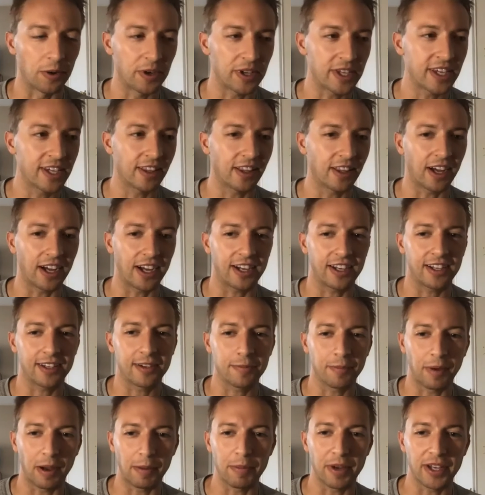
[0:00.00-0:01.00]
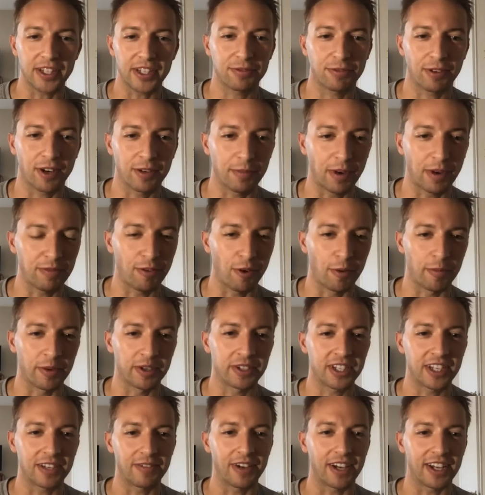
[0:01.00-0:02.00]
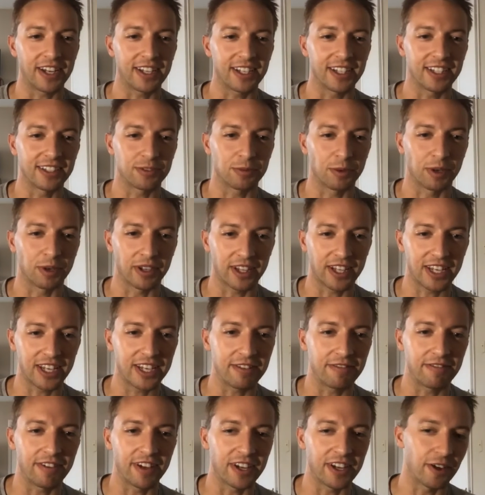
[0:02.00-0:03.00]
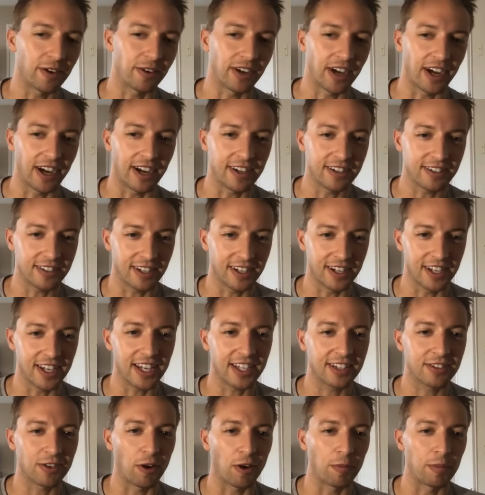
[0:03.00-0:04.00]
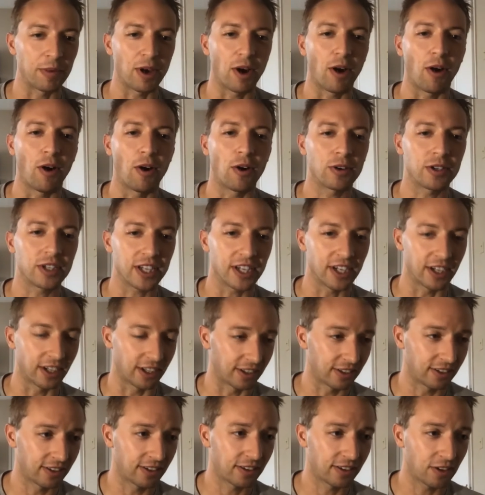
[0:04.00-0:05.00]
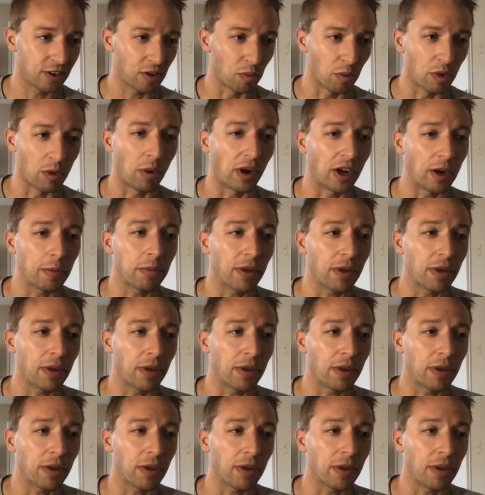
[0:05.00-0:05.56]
Eli, my best friend, my former teammate, is one of the Heat video guys, and he had told me all year, we want to play